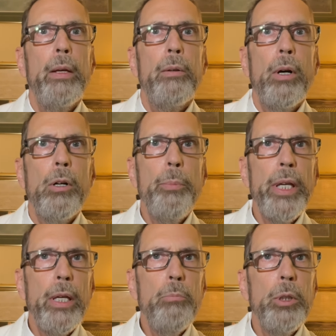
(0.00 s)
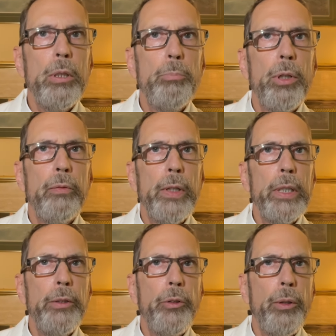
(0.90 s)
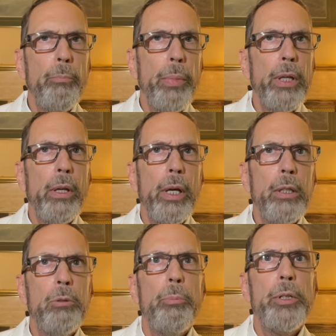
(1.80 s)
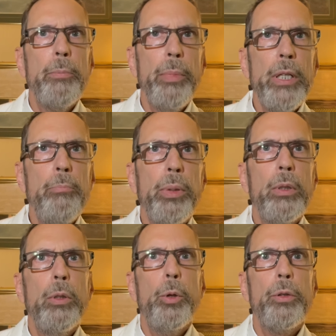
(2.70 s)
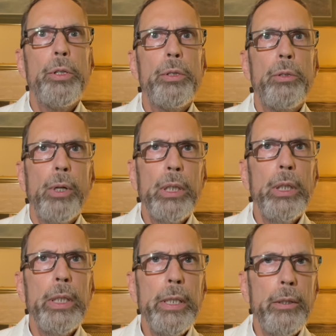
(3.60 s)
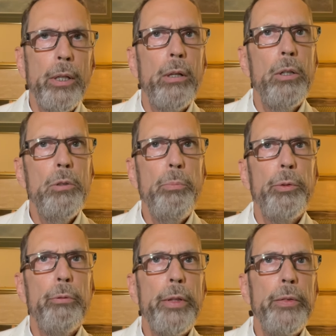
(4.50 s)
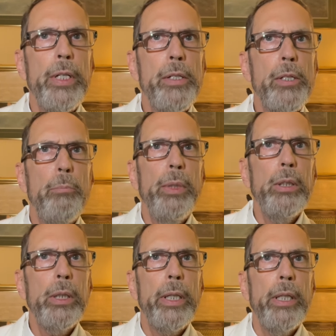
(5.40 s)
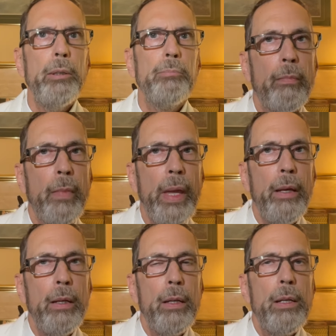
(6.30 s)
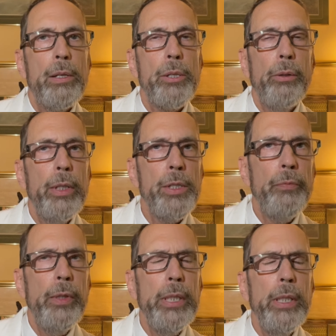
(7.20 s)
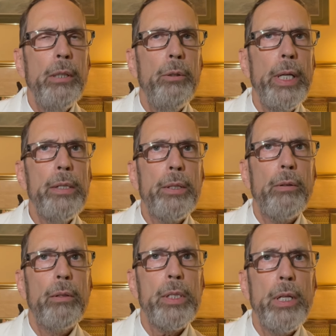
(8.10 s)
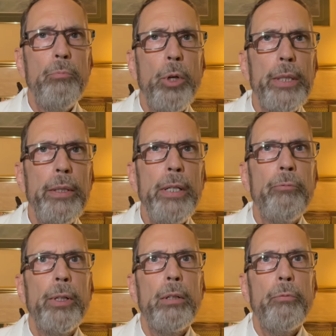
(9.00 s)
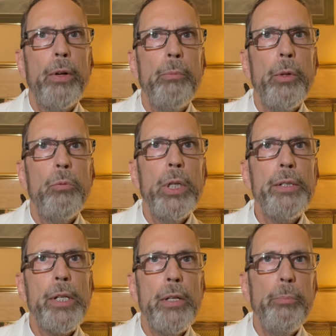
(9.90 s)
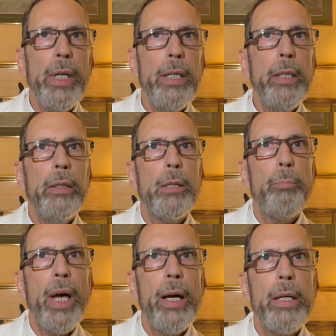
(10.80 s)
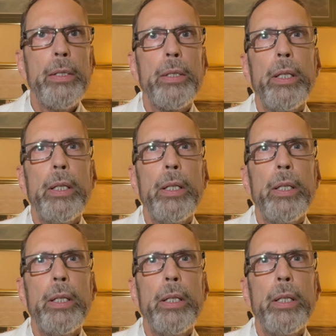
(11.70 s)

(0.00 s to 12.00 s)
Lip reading: I'll be able to provide some help to people who are struggling to cope with disability. So this video is somewhat different from the ones I've made in the past.